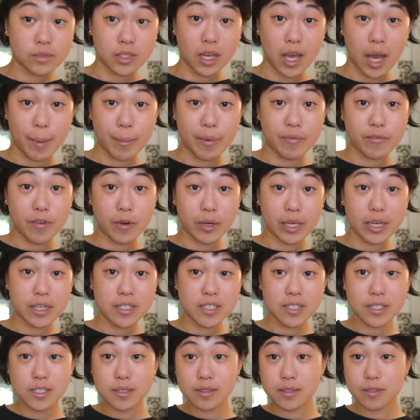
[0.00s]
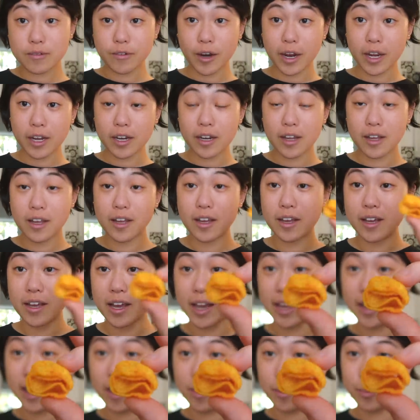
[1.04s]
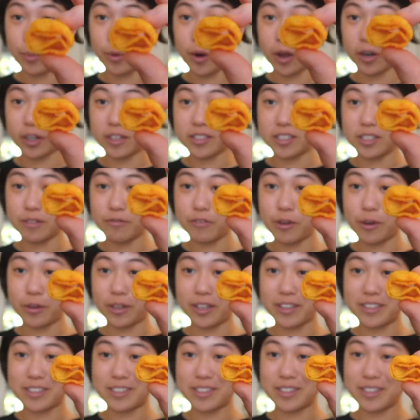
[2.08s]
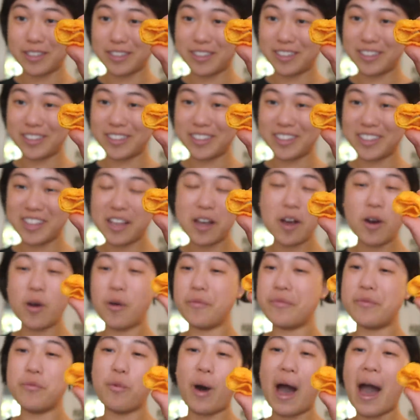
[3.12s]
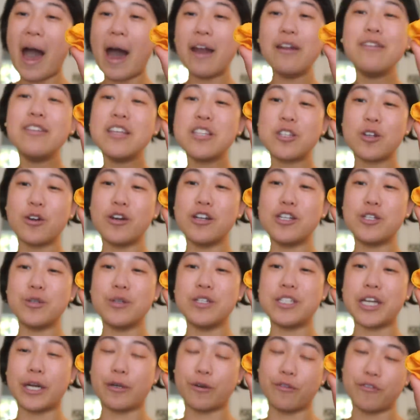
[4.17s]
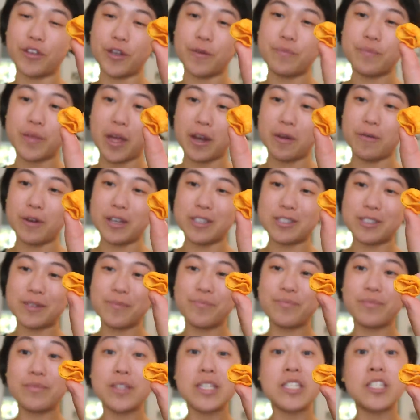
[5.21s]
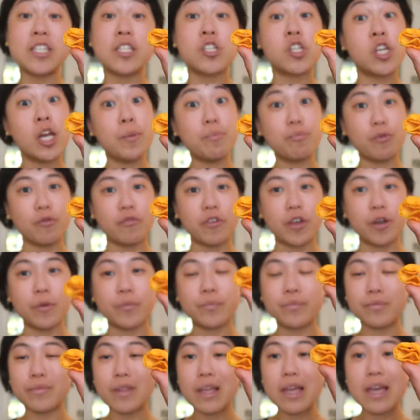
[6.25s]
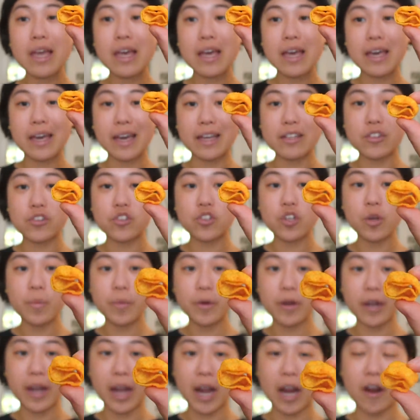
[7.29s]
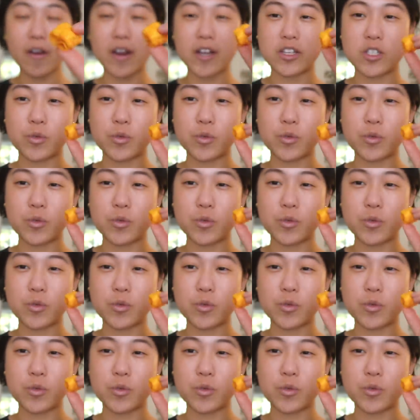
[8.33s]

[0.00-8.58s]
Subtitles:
I'm in focus, right? And now the product's in focus. Well, how did this turn into a tech review? Anyways, this is a chip review. It's super airy.